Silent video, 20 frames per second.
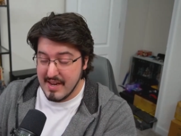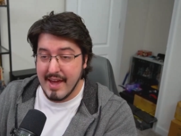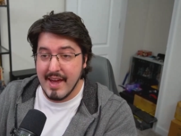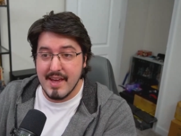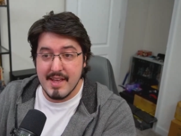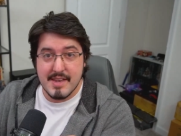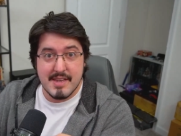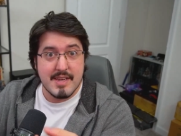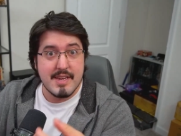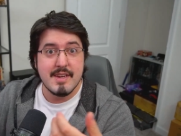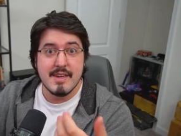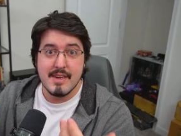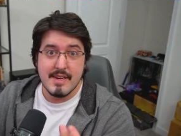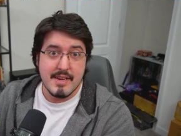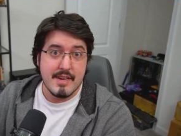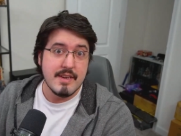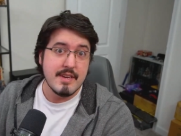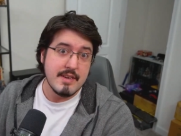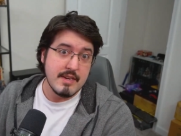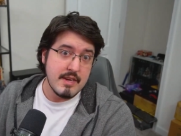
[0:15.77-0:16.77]
And
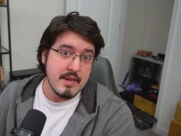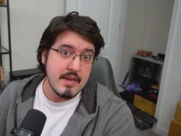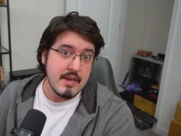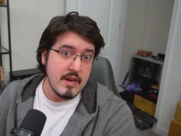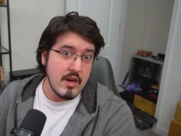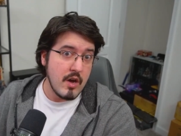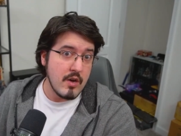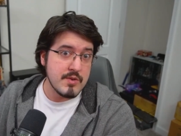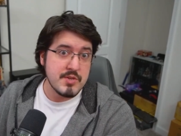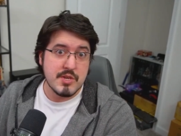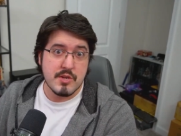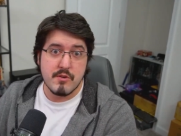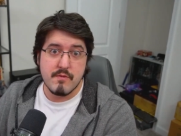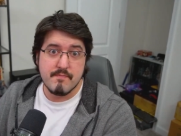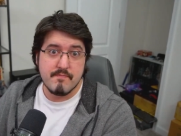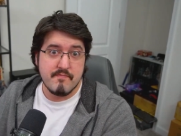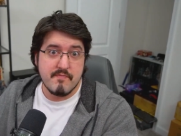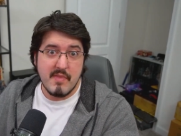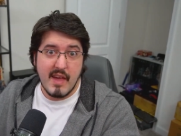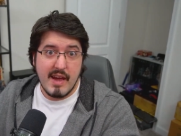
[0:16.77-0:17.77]

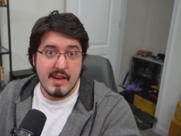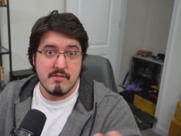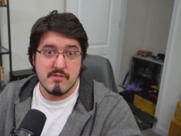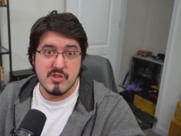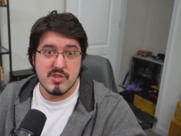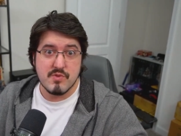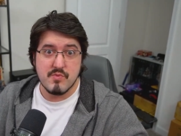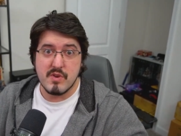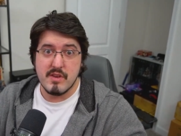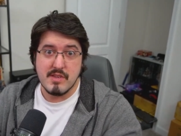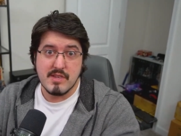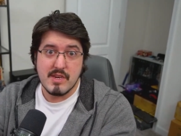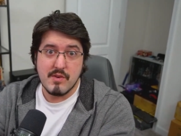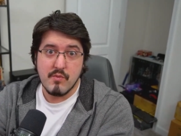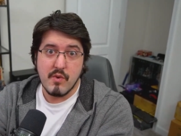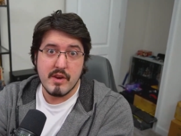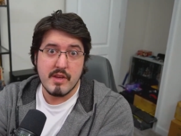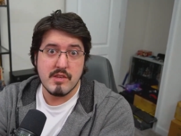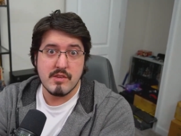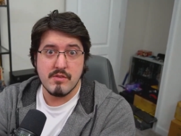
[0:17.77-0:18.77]
also, I just want to see
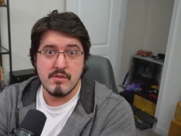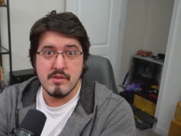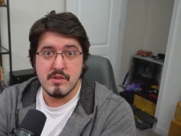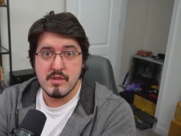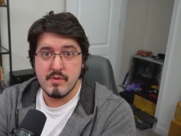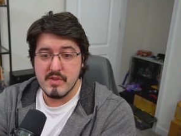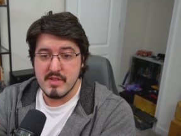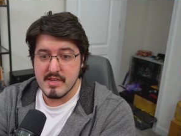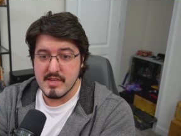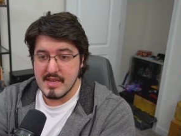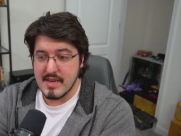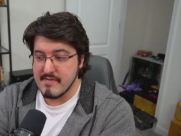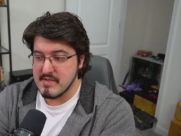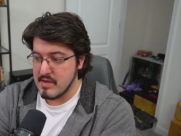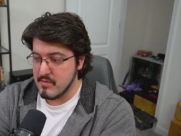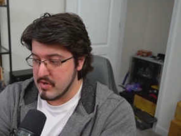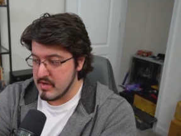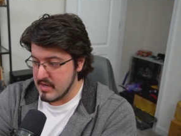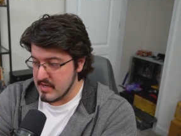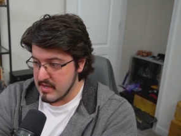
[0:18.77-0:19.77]
what he's going to do with this. I've
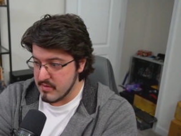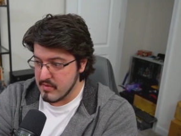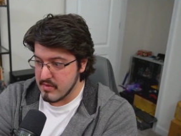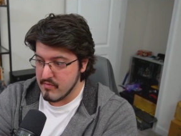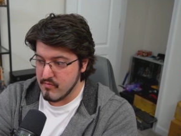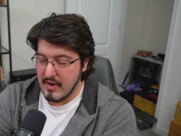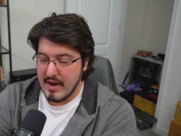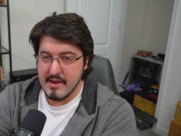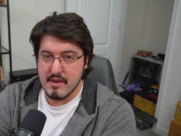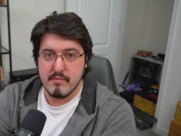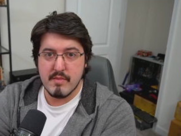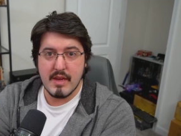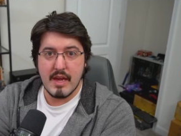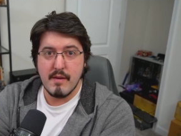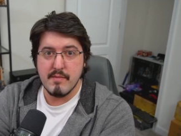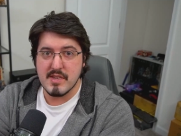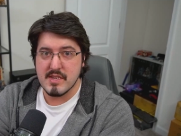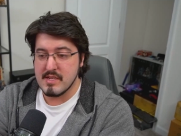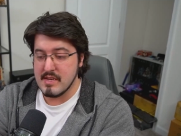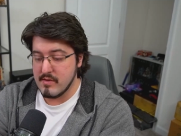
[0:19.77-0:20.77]
seen what he did with random
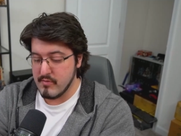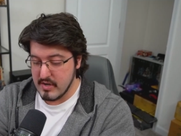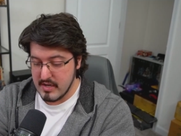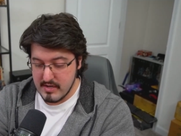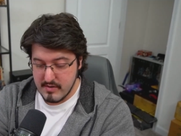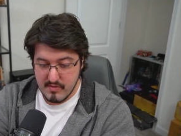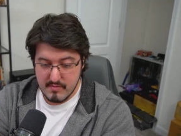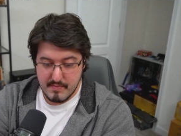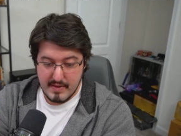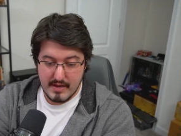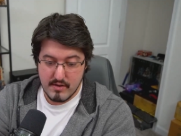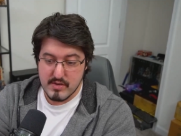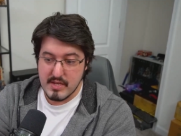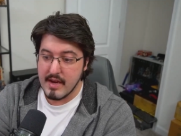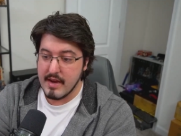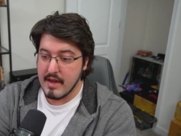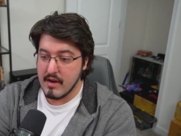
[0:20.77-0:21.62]
games. I've seen what he did with Battletech.